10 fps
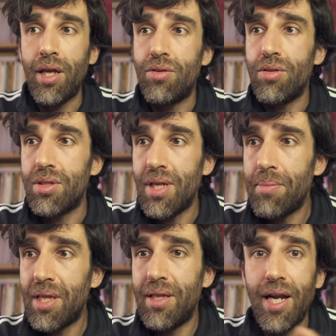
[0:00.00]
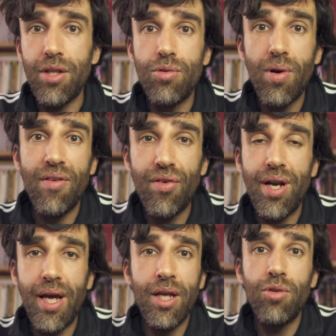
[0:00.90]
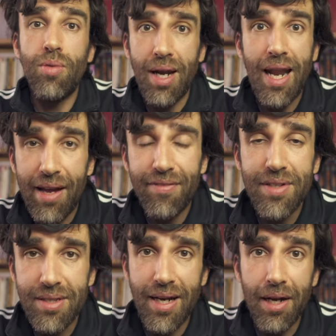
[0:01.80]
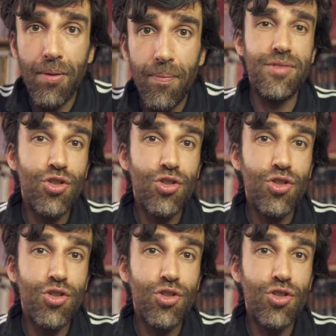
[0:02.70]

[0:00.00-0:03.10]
into something that I do every day, into a lifestyle.